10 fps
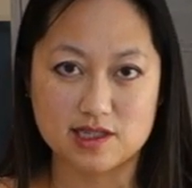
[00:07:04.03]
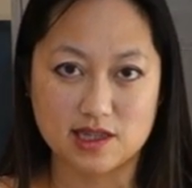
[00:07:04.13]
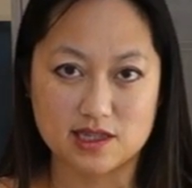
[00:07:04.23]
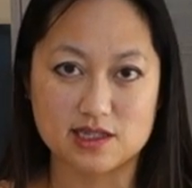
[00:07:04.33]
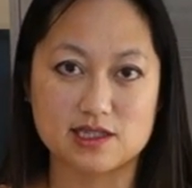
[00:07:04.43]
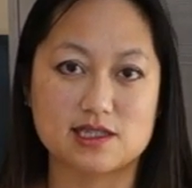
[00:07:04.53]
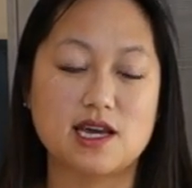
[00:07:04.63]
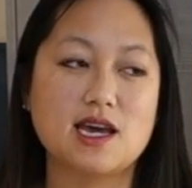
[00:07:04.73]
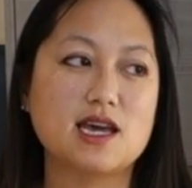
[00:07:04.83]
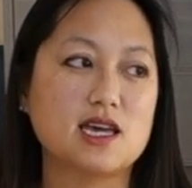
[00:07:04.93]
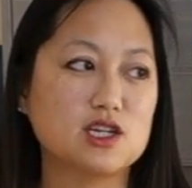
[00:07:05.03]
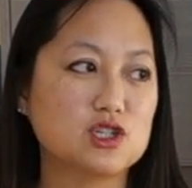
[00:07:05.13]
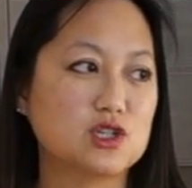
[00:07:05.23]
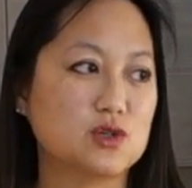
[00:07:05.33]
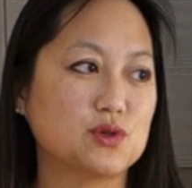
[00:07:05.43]
this
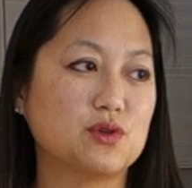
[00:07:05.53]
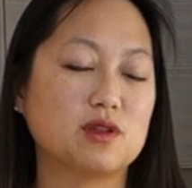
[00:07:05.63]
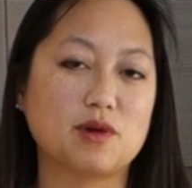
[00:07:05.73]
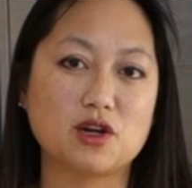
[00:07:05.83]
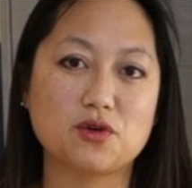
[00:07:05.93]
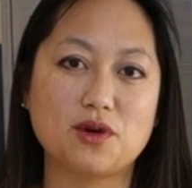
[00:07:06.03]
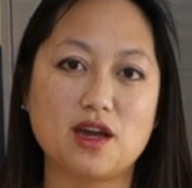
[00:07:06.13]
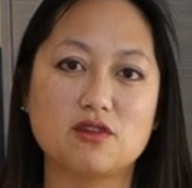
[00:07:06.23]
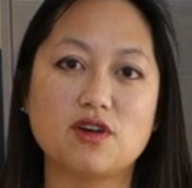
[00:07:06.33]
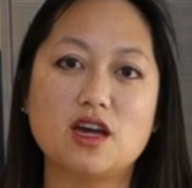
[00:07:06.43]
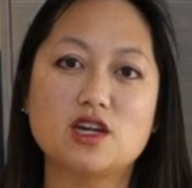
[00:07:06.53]
into the microwave